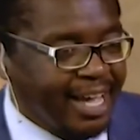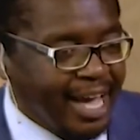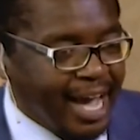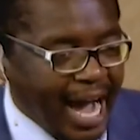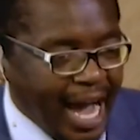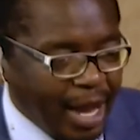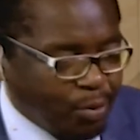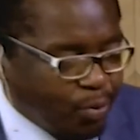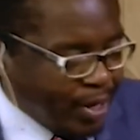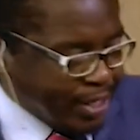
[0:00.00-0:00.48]

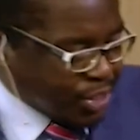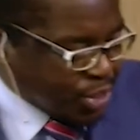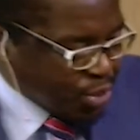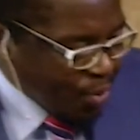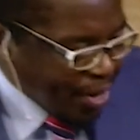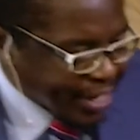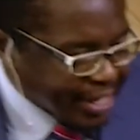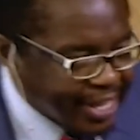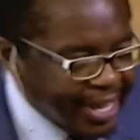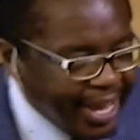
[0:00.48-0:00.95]
I want
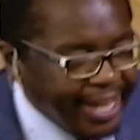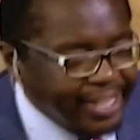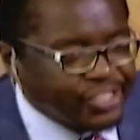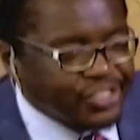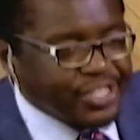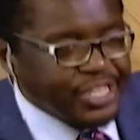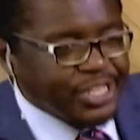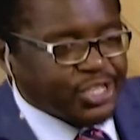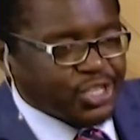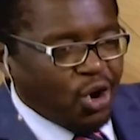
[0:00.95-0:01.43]
to engage
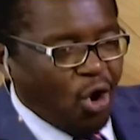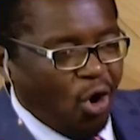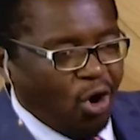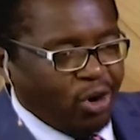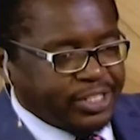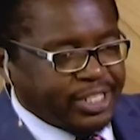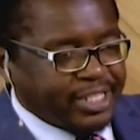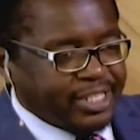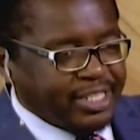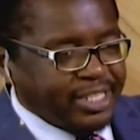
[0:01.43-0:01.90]
this
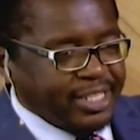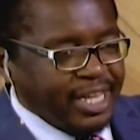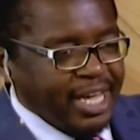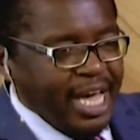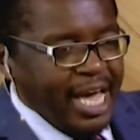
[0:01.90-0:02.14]
course.